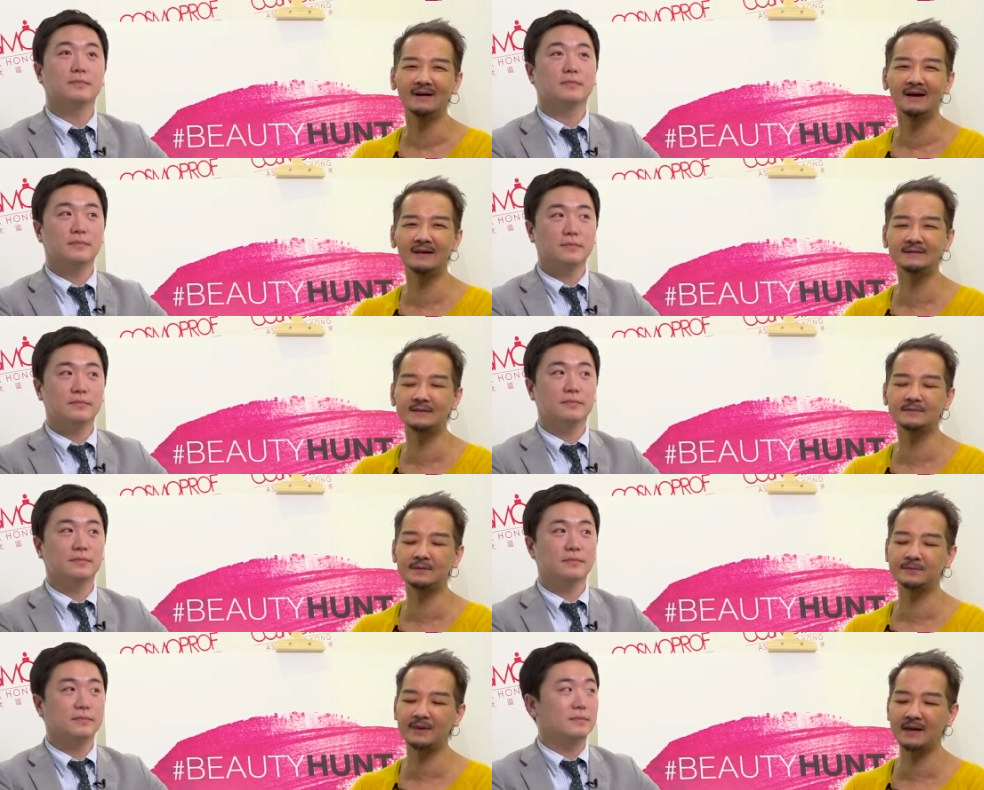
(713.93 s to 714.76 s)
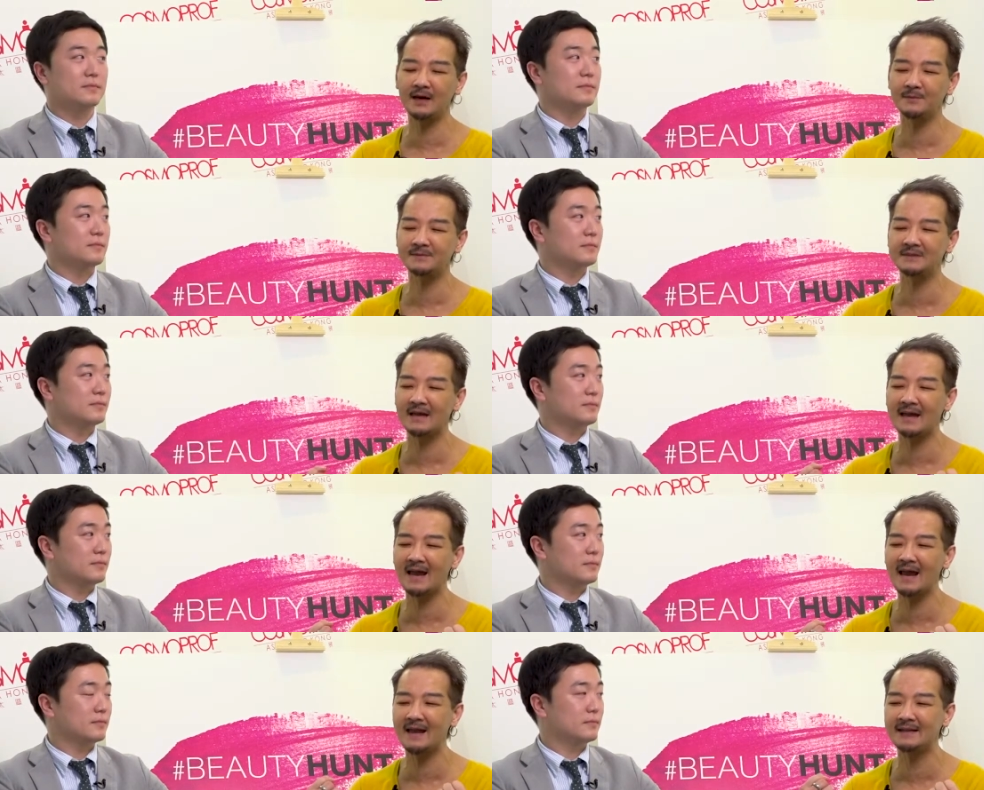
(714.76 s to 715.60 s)
Speaker 1: It's spring up
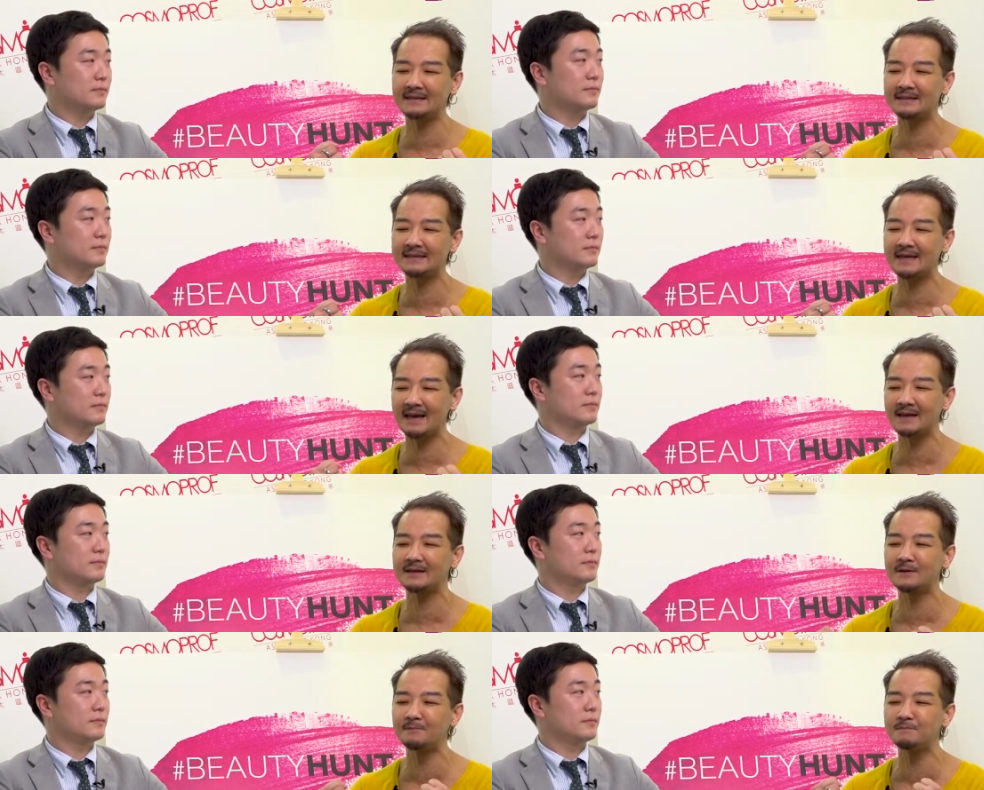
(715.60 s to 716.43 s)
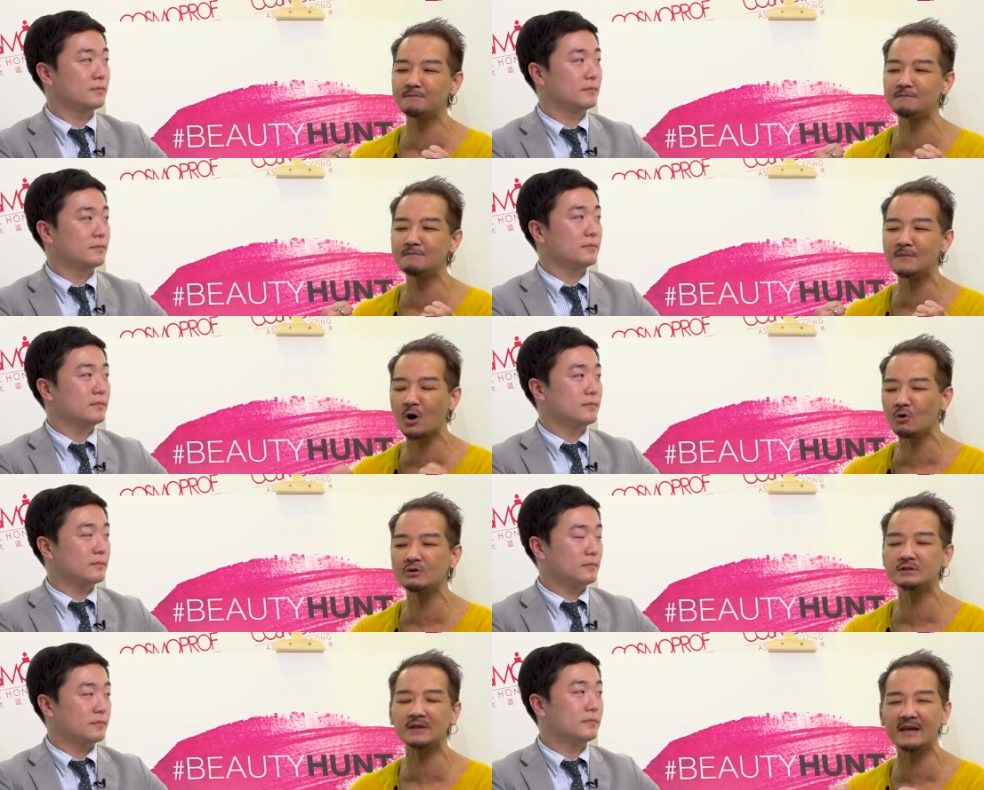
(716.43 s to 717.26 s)
and get
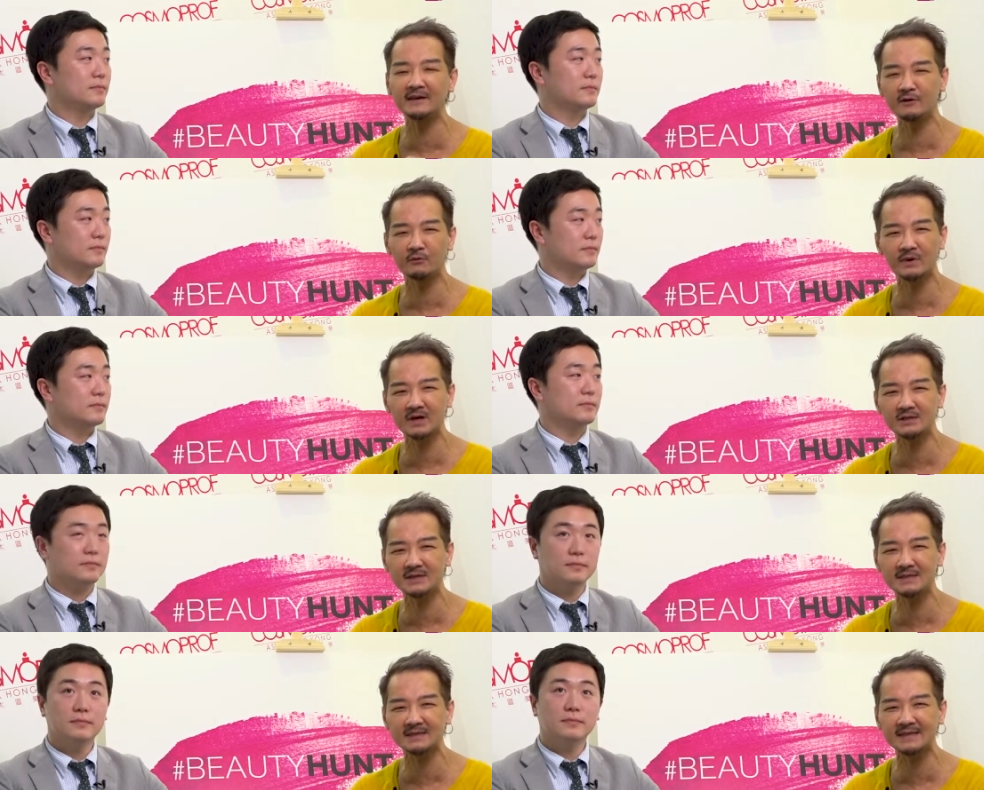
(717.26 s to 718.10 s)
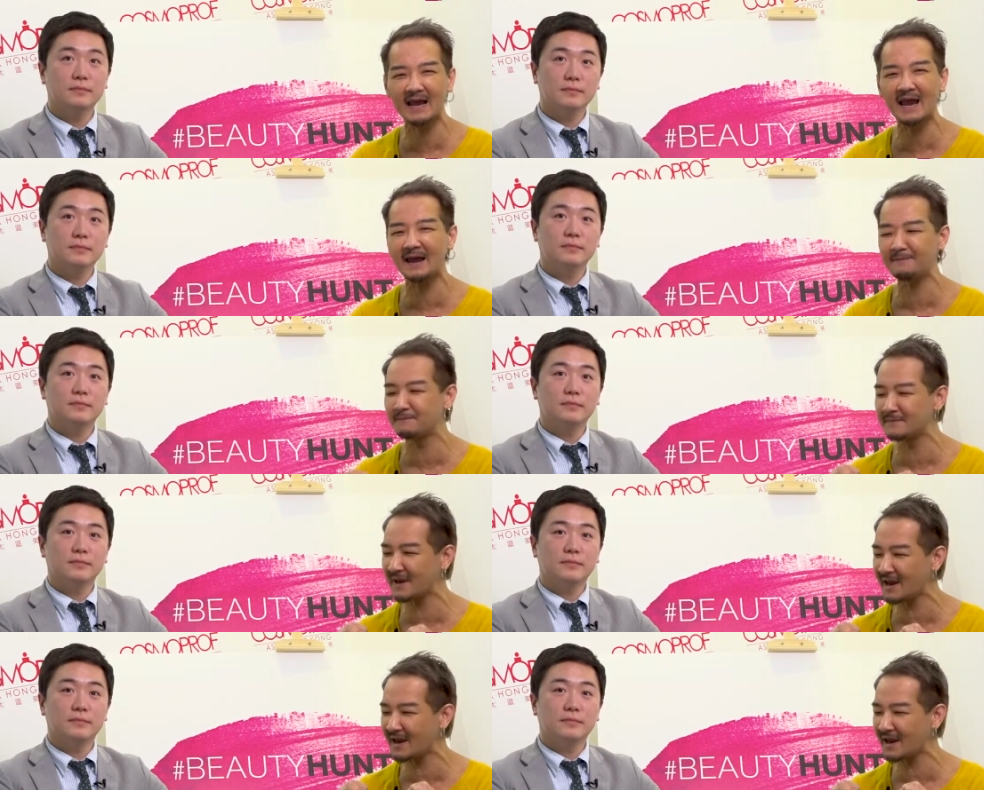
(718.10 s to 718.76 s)
most innovations and